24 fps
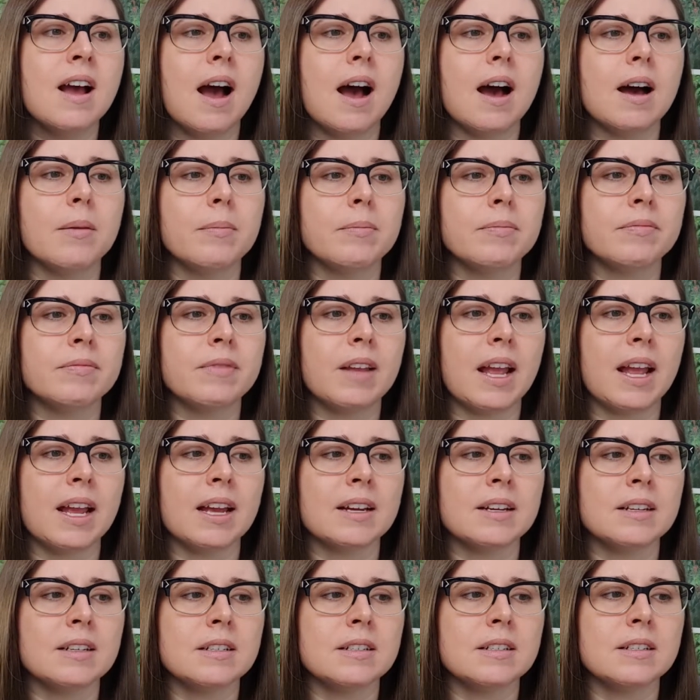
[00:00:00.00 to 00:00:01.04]
Um,
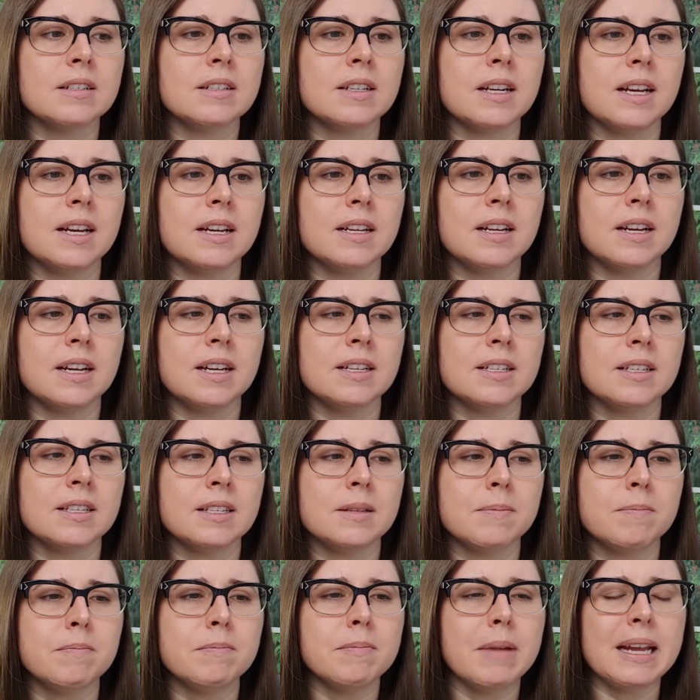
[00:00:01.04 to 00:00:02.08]
and it
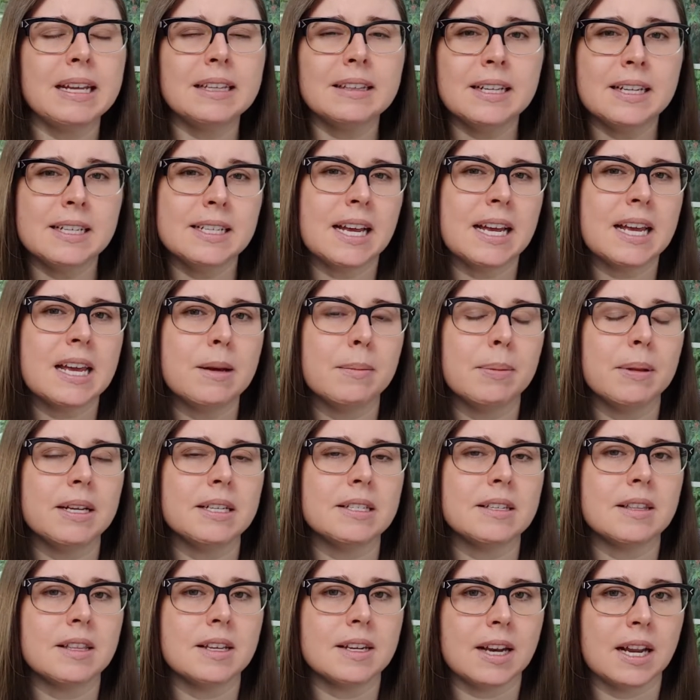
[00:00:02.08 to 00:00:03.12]
is mainly taking
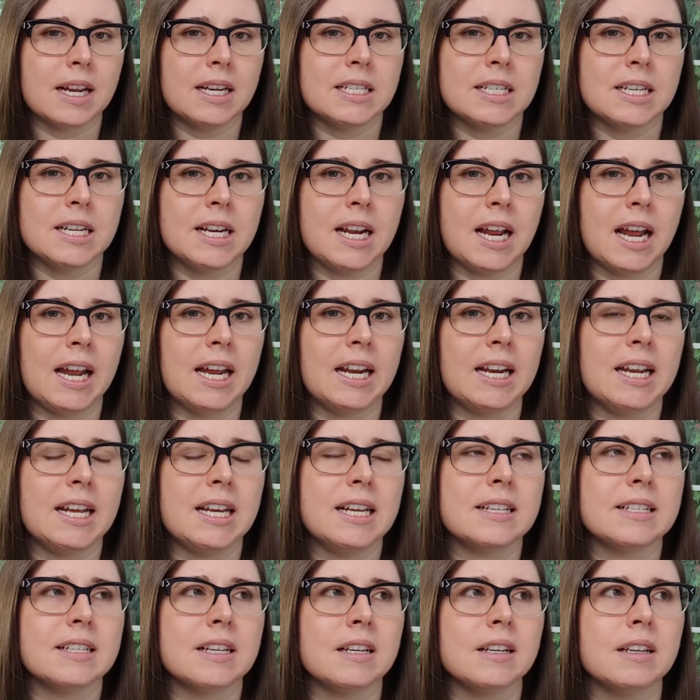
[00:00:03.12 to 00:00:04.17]
place in the
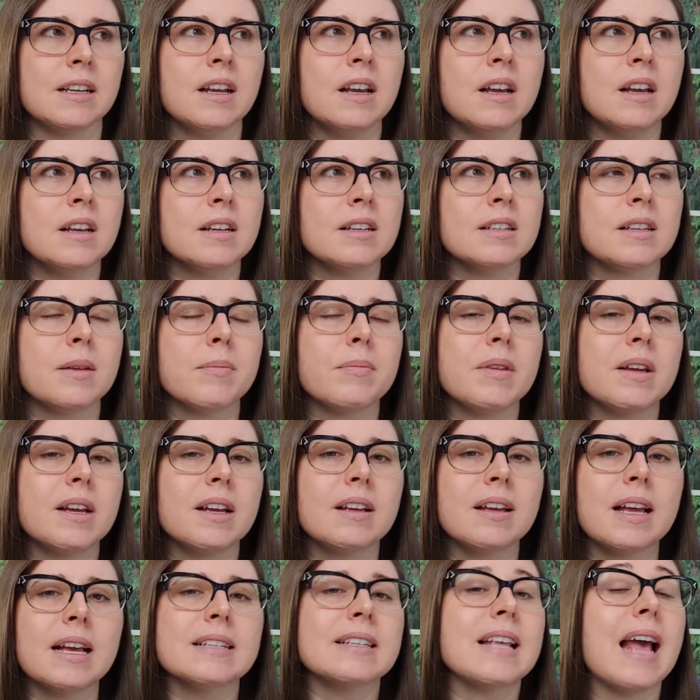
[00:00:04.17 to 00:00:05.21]
1980s, and
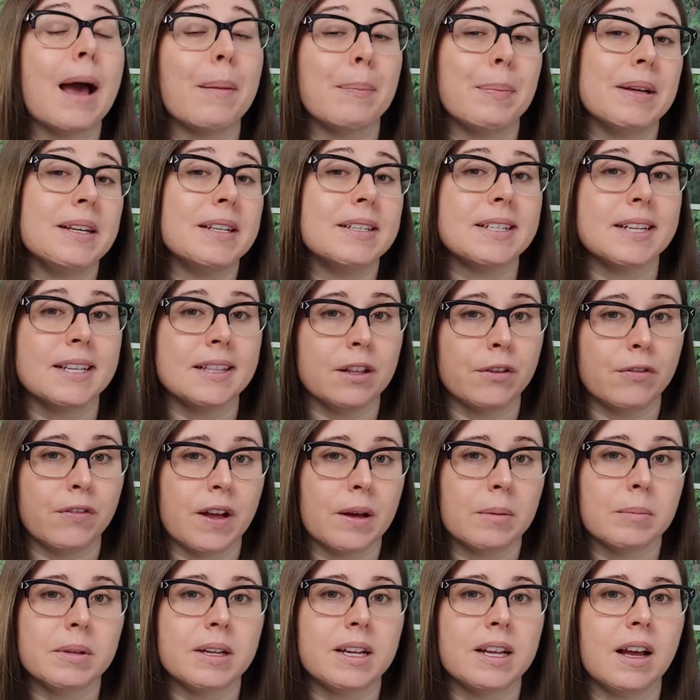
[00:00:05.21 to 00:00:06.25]
something has happened in the
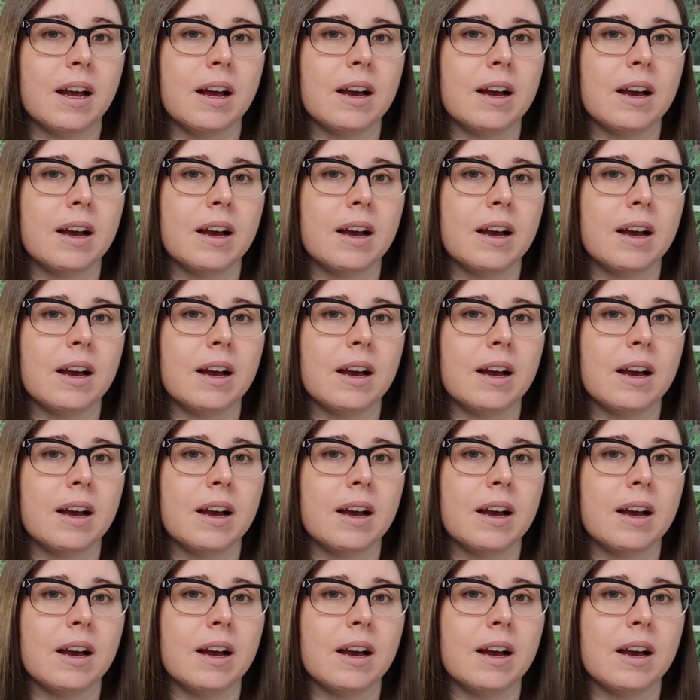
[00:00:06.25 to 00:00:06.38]
family.